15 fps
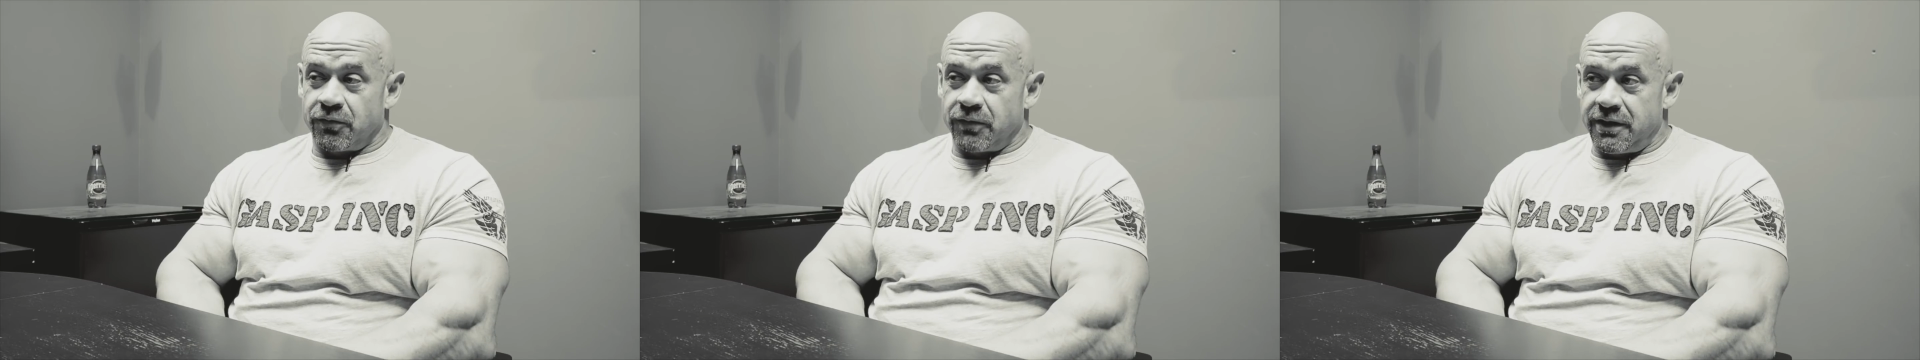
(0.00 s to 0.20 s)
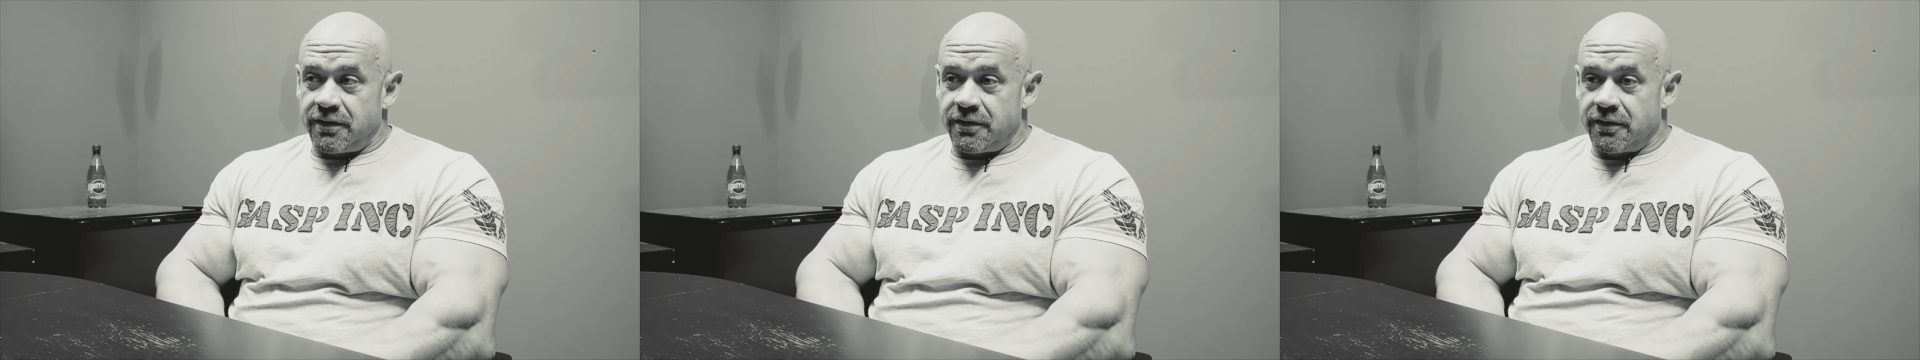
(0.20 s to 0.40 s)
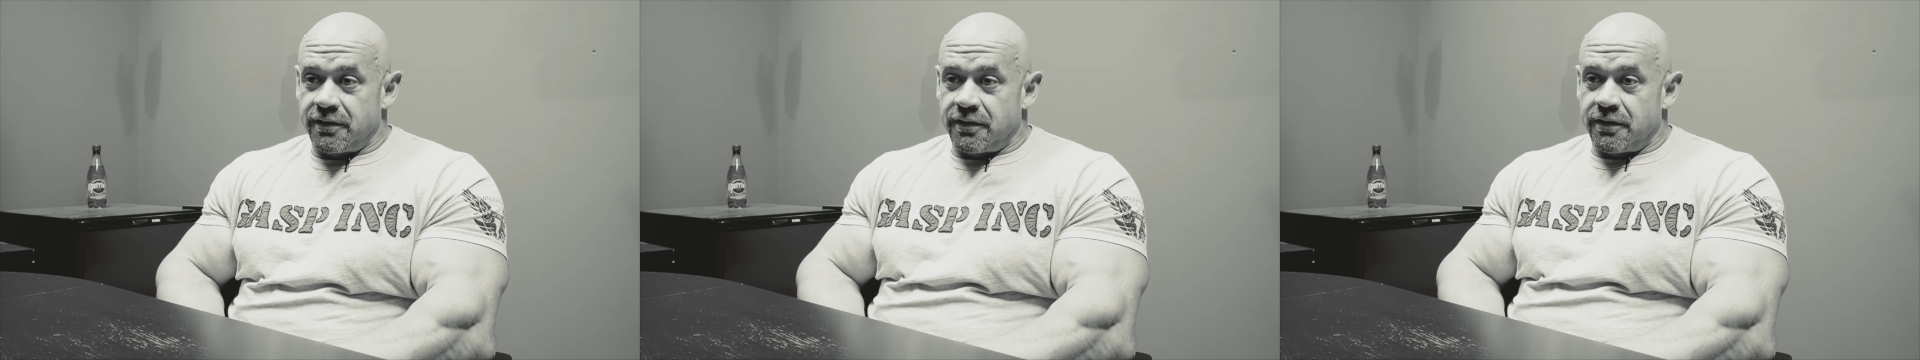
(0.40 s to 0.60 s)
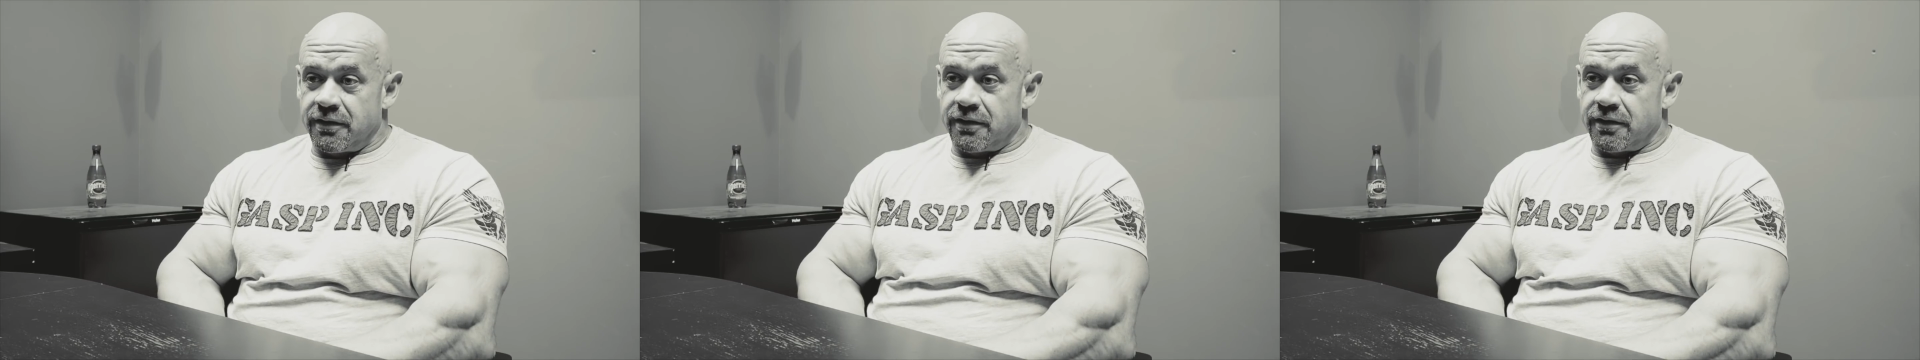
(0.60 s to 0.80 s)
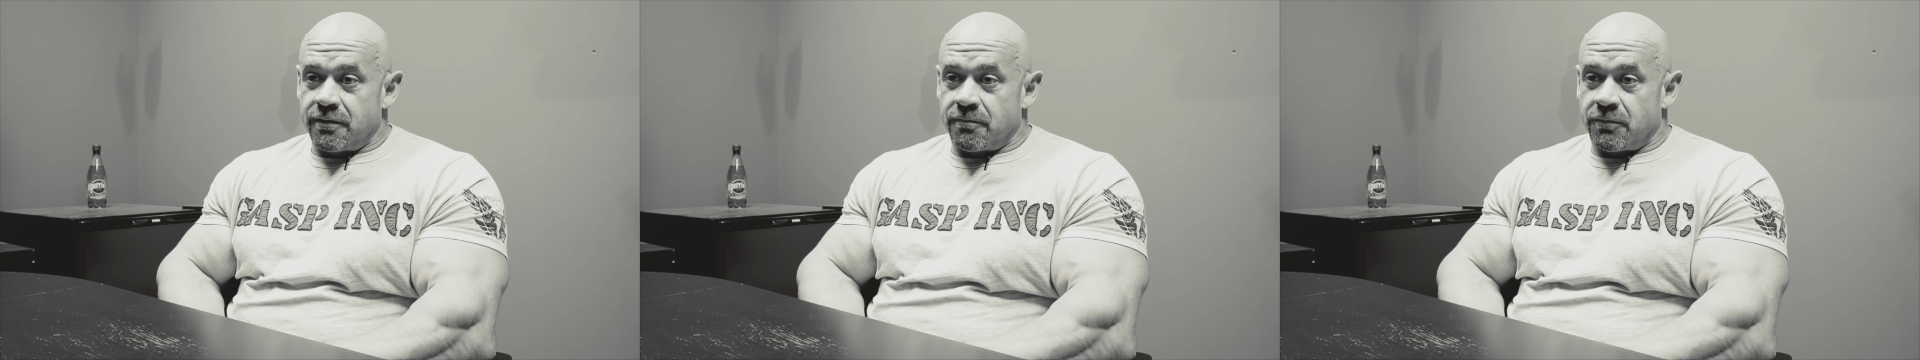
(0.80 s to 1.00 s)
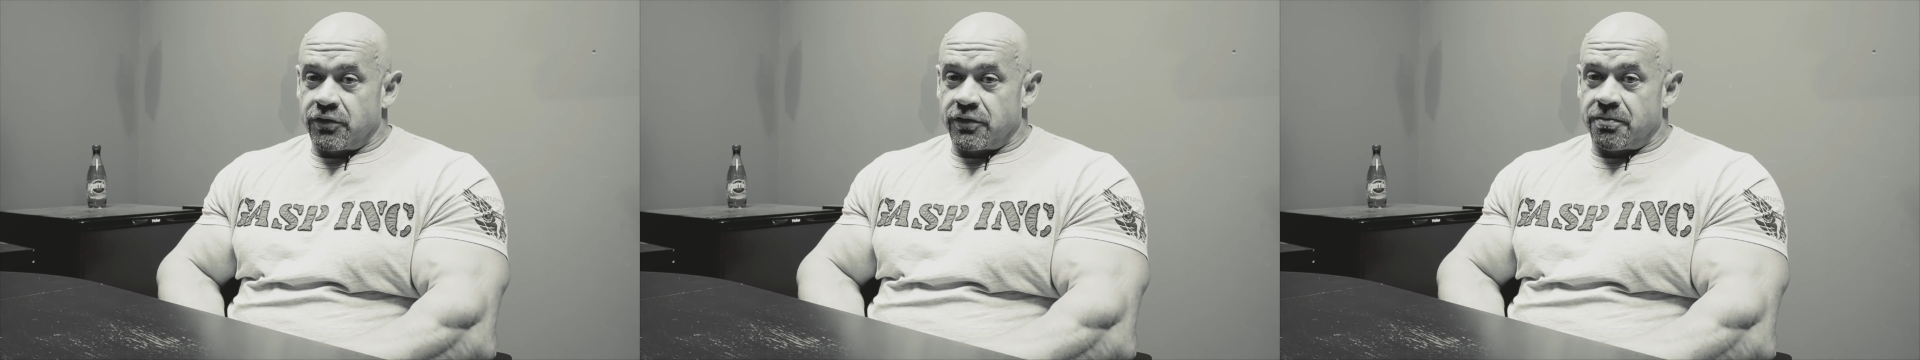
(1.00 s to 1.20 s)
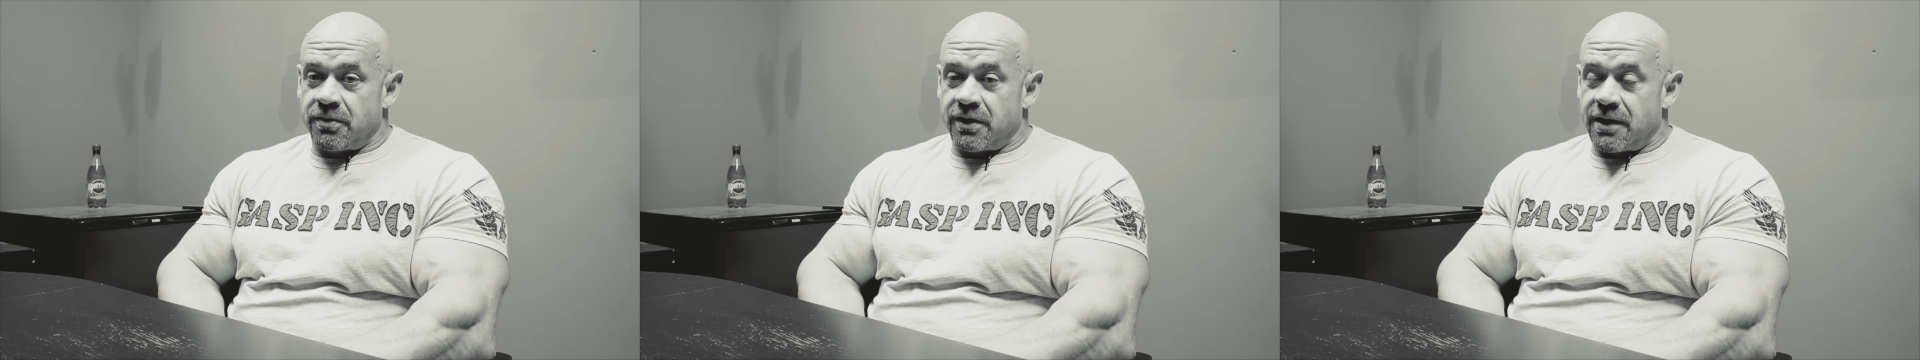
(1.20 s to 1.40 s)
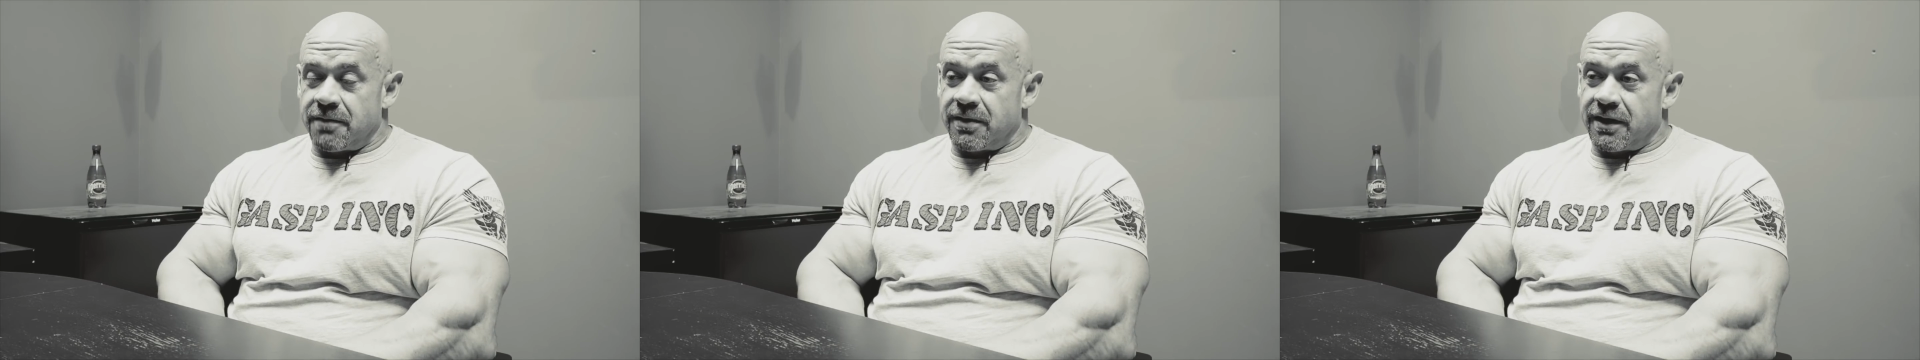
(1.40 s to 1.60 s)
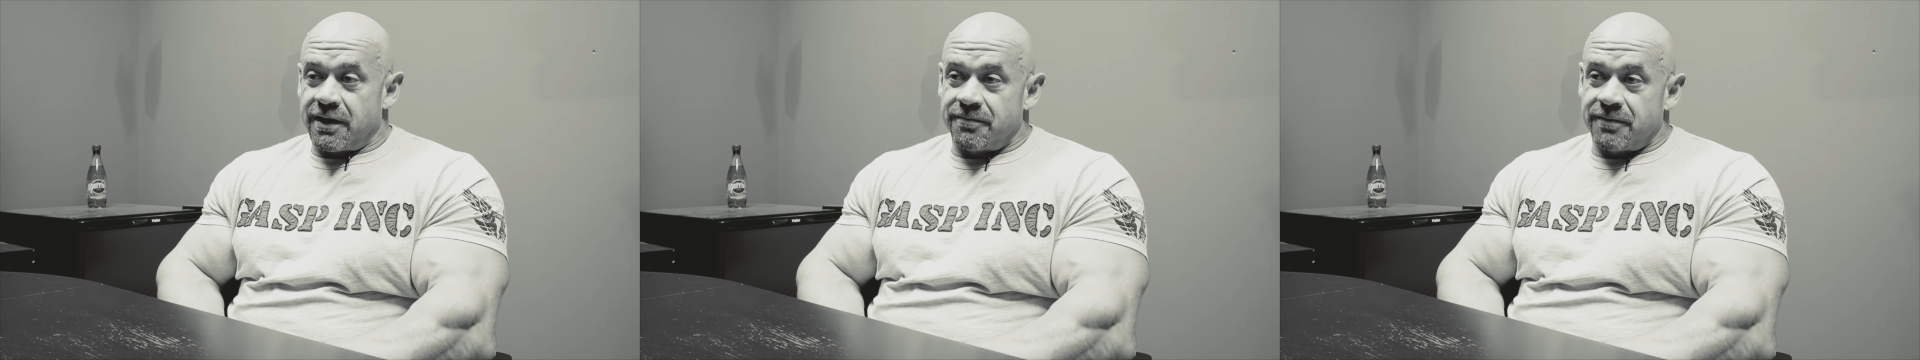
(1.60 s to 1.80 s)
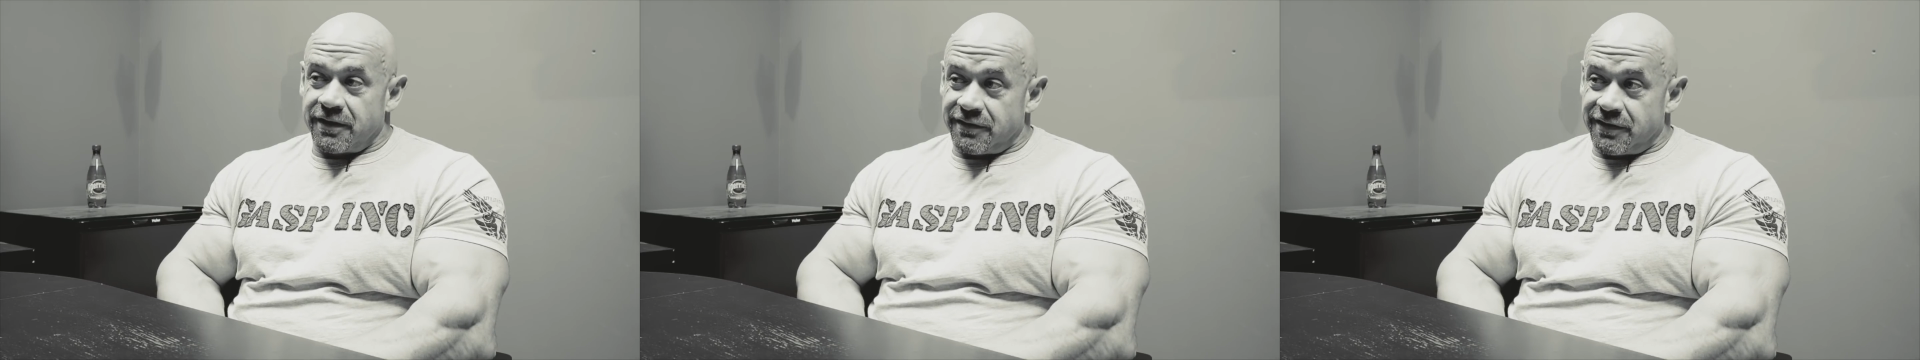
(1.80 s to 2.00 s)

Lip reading: week, multiply by a